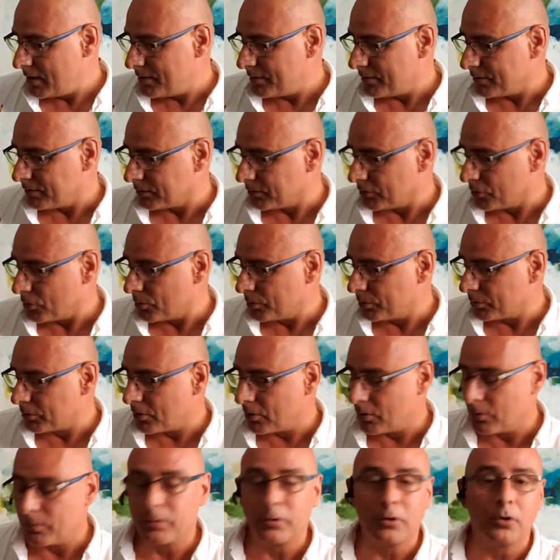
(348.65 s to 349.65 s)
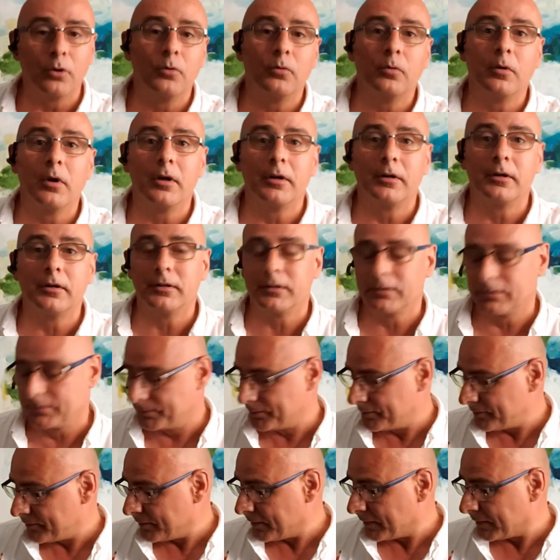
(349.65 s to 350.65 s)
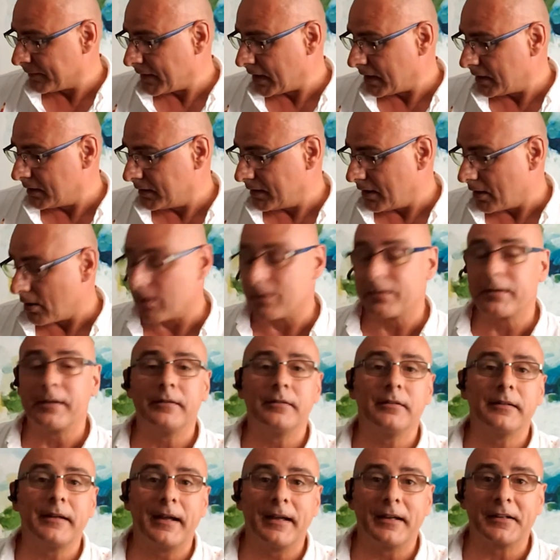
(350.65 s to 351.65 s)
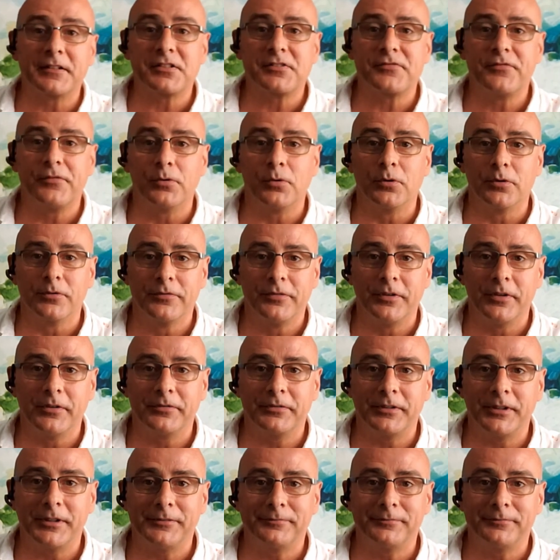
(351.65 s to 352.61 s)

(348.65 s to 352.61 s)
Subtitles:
The Lowepro Pro Runner RLX 450.